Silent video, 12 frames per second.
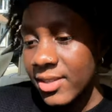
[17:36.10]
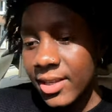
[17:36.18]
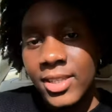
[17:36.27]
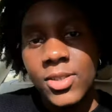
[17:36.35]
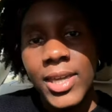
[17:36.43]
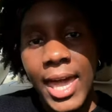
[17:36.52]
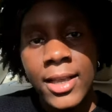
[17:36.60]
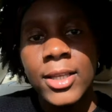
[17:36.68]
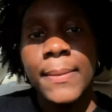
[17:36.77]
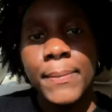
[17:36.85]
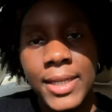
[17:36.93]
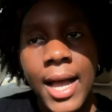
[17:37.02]
It's like, it's okay, you
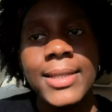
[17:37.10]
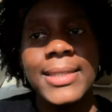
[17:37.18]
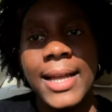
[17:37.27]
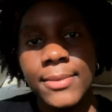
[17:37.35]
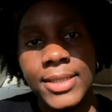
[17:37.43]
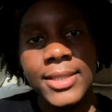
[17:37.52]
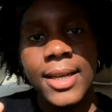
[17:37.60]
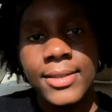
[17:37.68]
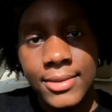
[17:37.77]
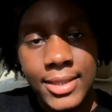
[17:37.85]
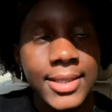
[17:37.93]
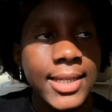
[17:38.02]
can put your heart down, we're just going
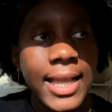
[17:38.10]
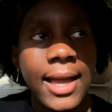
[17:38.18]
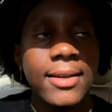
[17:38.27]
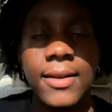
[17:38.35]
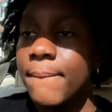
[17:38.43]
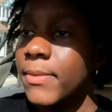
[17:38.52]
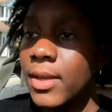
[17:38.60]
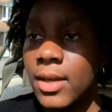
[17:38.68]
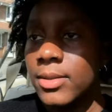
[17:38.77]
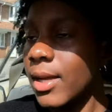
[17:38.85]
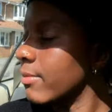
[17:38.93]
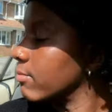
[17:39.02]
to do the thing now. I
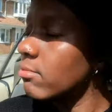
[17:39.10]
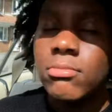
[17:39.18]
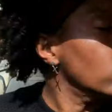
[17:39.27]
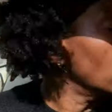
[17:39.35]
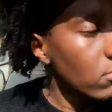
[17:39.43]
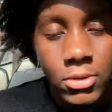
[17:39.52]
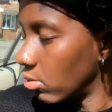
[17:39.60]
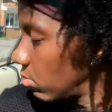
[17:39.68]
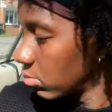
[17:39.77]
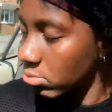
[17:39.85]
was like, no.